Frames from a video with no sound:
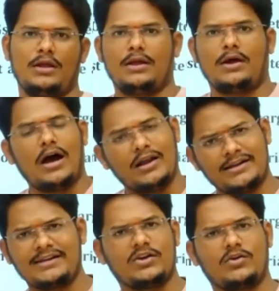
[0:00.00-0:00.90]
Already
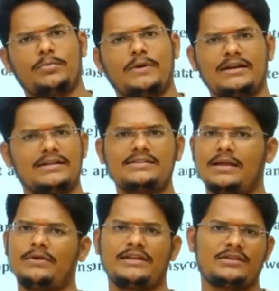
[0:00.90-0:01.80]
developed countries,
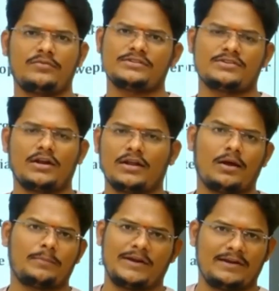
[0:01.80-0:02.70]
MDG was not
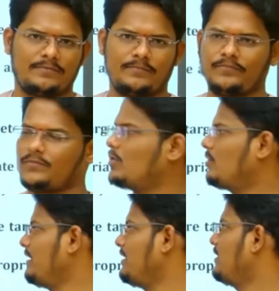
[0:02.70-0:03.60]
adopted.
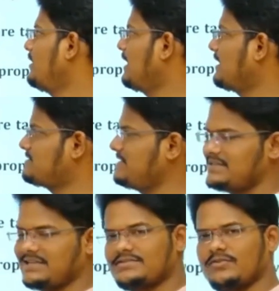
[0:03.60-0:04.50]
Only
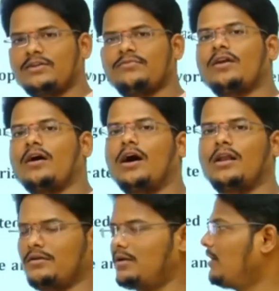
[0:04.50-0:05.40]
SDGs were for all,
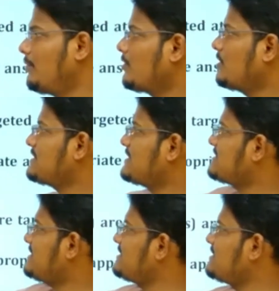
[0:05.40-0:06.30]
because
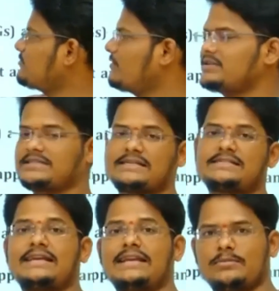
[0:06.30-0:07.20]
SDG is for
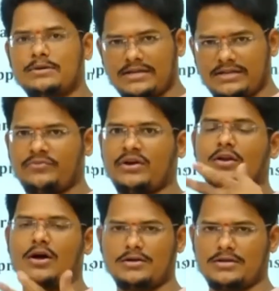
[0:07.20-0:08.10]
sustainability for
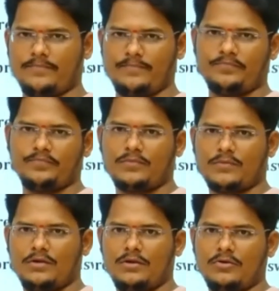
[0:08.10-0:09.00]
long term,
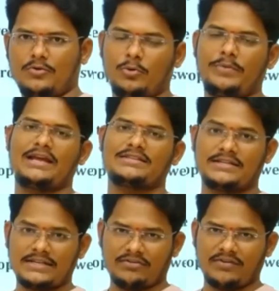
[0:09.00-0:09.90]
to be a
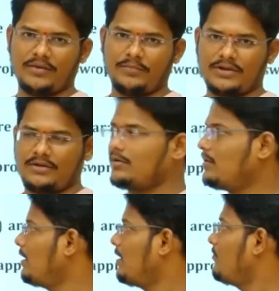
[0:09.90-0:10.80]
developed.
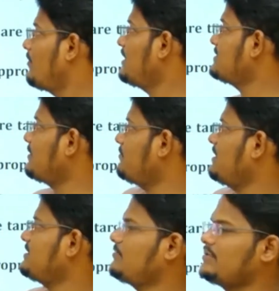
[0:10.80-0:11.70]
Whereas
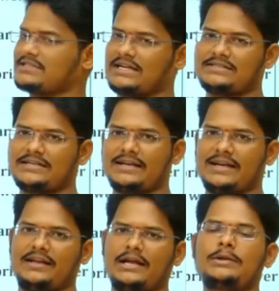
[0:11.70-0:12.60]
MDG was
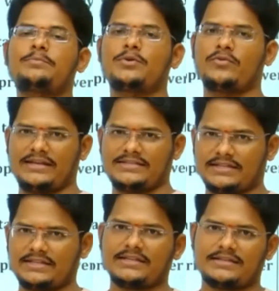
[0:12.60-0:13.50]
concentrating on improvising the
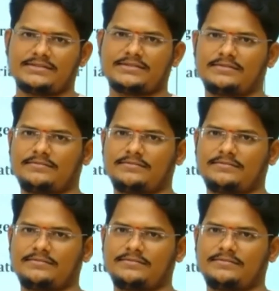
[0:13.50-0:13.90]
things.